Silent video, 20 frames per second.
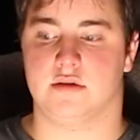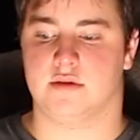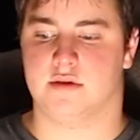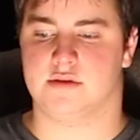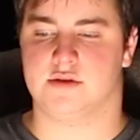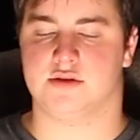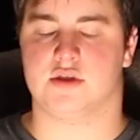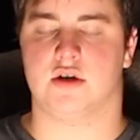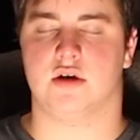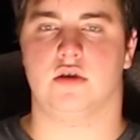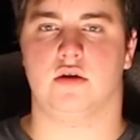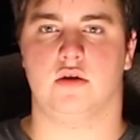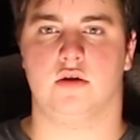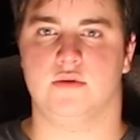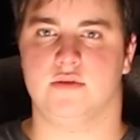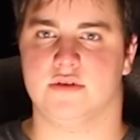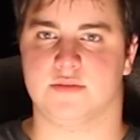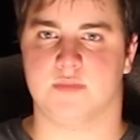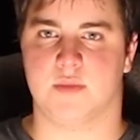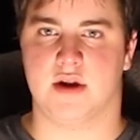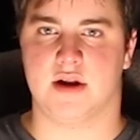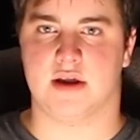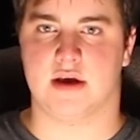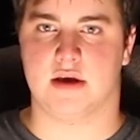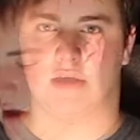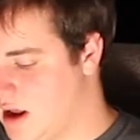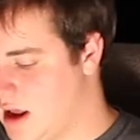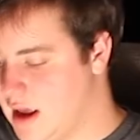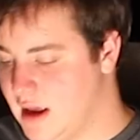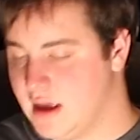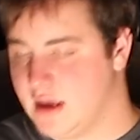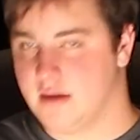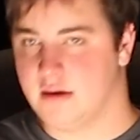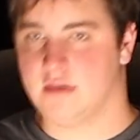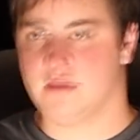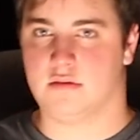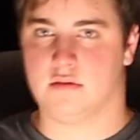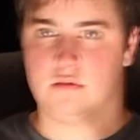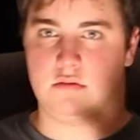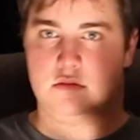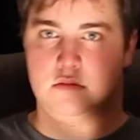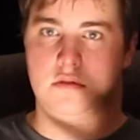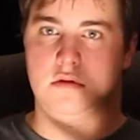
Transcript: They're just going to lose money. And,